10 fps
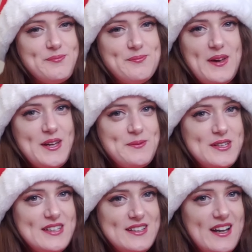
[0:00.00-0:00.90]

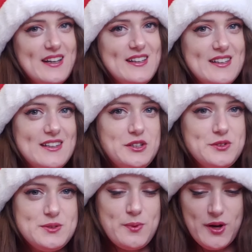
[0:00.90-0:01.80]
maybe I could get a
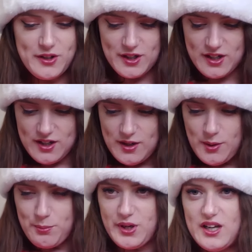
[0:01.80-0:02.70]
little smaller,
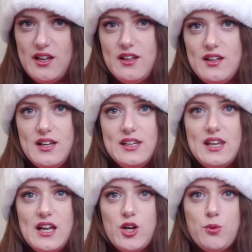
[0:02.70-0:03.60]
but it
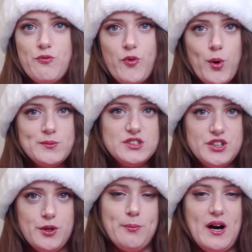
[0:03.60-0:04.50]
like forms
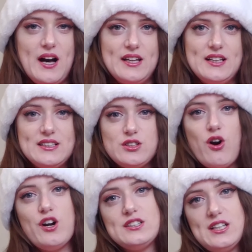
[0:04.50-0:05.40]
to your body and it's
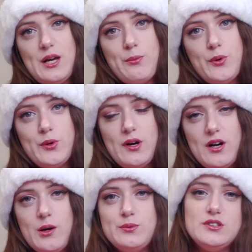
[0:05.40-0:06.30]
hard to like pull
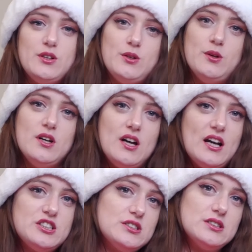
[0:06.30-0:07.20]
up. So
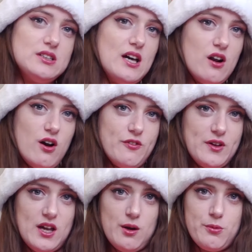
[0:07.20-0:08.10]
I just did that off
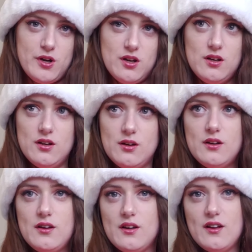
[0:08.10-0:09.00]
camera
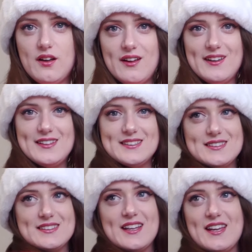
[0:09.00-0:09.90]

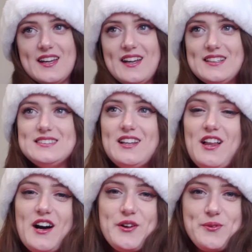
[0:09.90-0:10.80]
and it's a
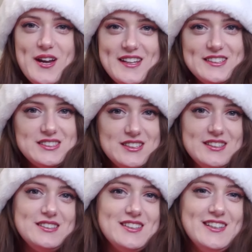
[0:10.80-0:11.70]
lot of red, isn't
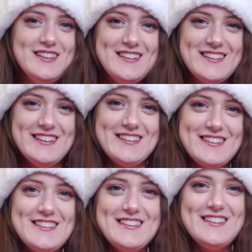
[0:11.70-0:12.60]

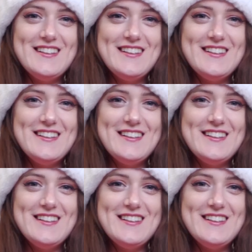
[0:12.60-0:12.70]
it?